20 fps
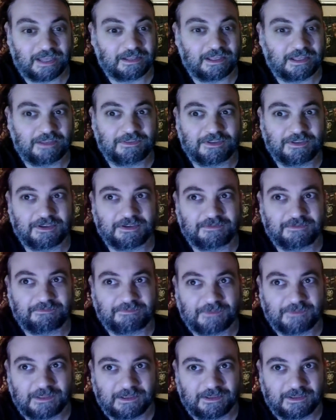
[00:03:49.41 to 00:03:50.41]
I, the
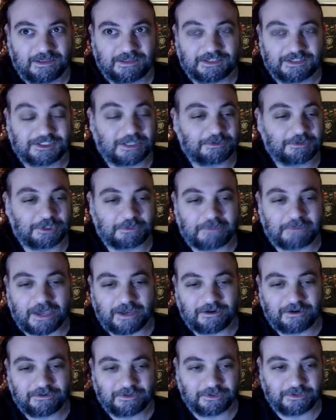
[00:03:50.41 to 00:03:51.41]
the subject
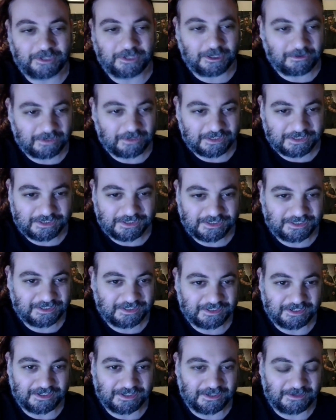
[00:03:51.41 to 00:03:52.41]
matter, the lyrics.
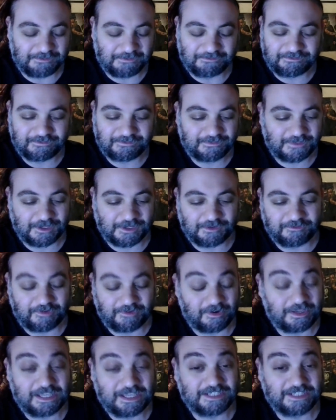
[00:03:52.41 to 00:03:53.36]
Um, you know, very